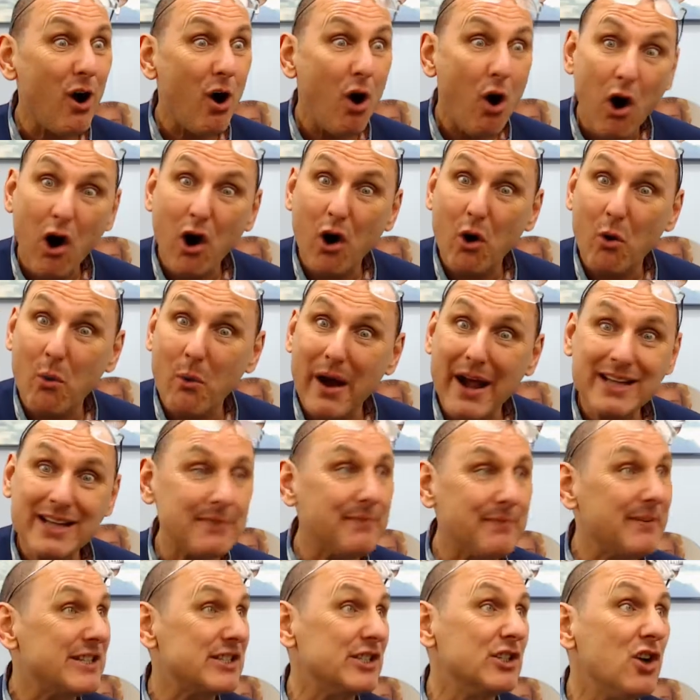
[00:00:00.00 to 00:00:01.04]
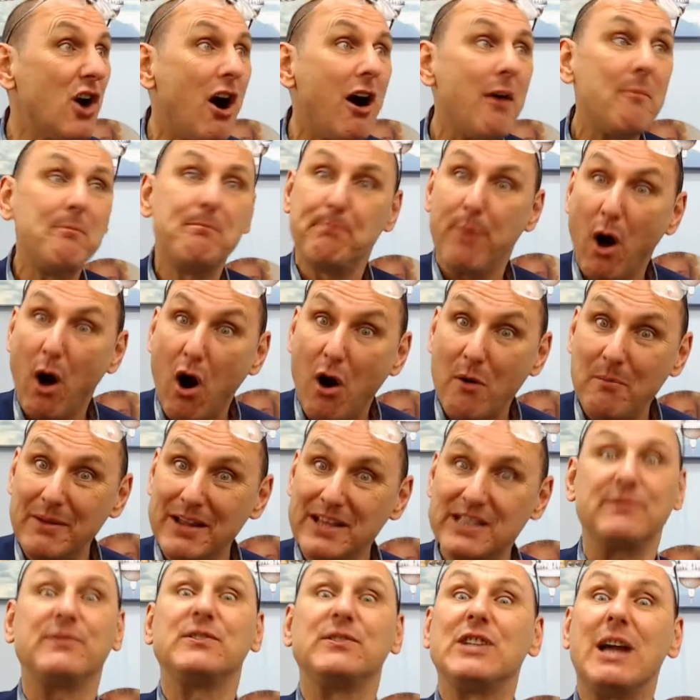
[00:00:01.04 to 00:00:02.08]
Always, if it's not a bomb,
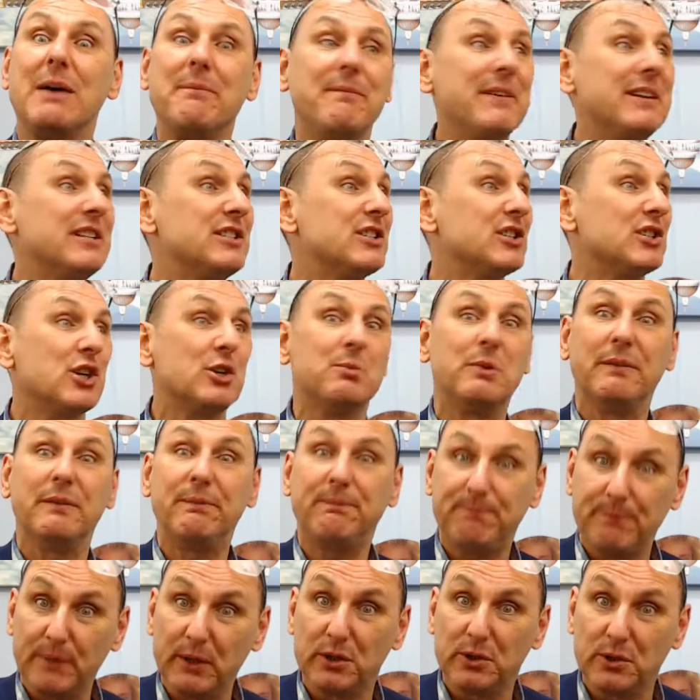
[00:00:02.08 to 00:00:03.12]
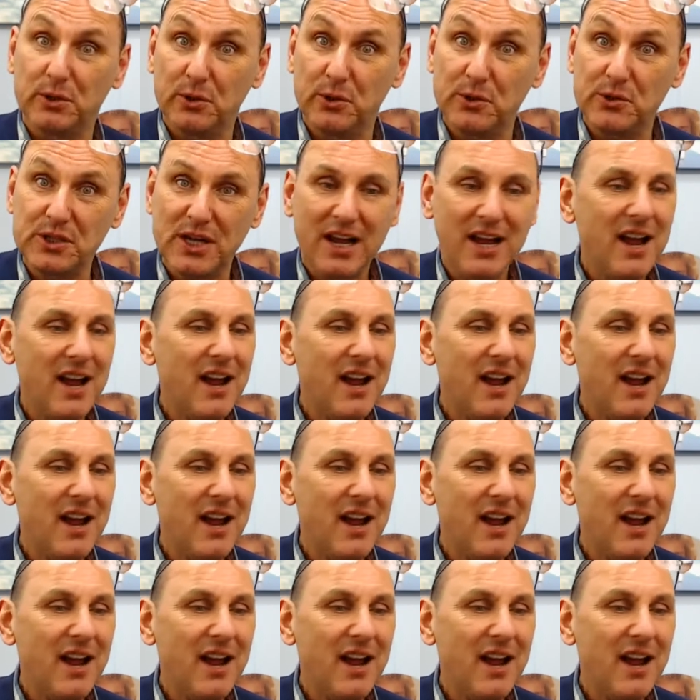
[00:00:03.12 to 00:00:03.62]
it's something to do with food.